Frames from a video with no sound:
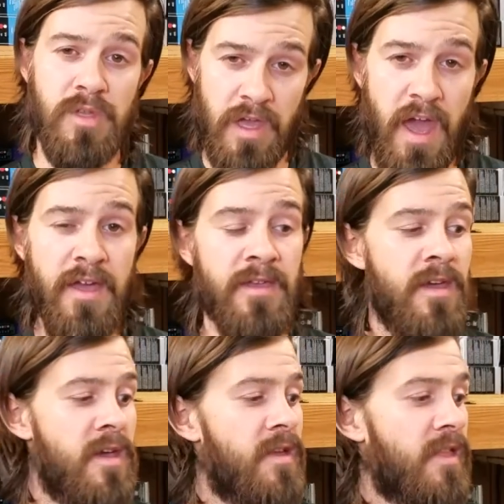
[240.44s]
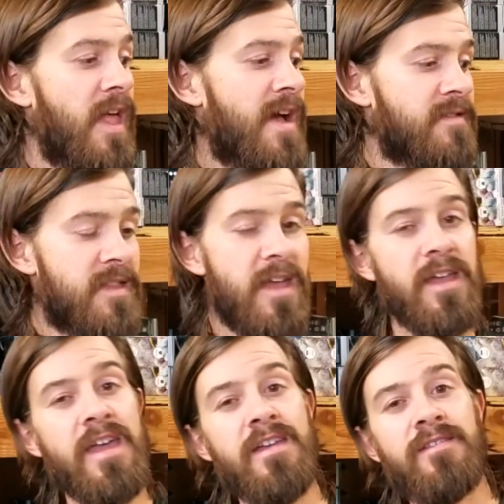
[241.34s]
okay Last thing
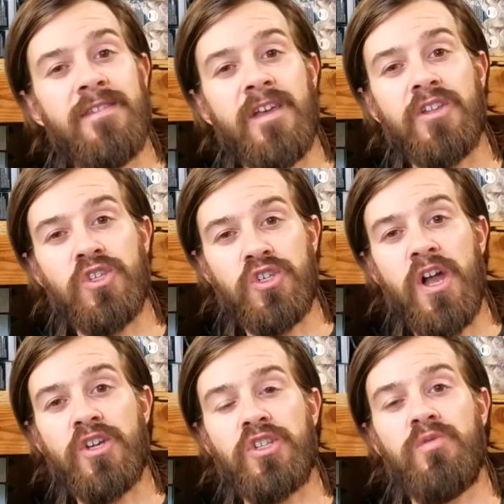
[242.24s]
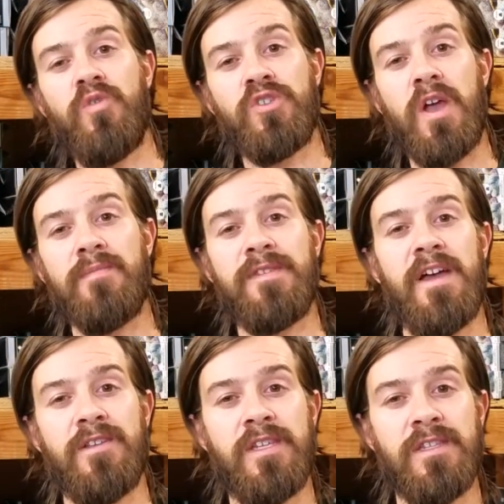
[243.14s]
is the construction, which comes
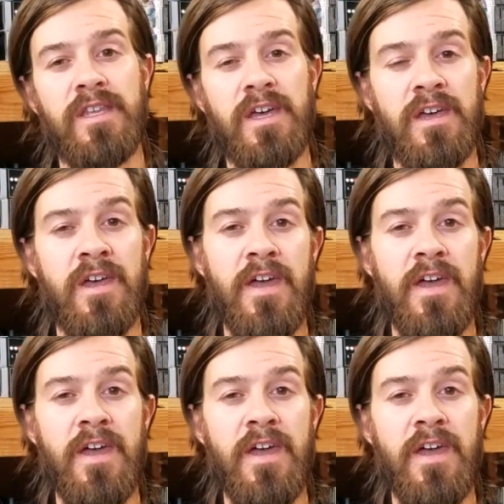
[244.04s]
down to the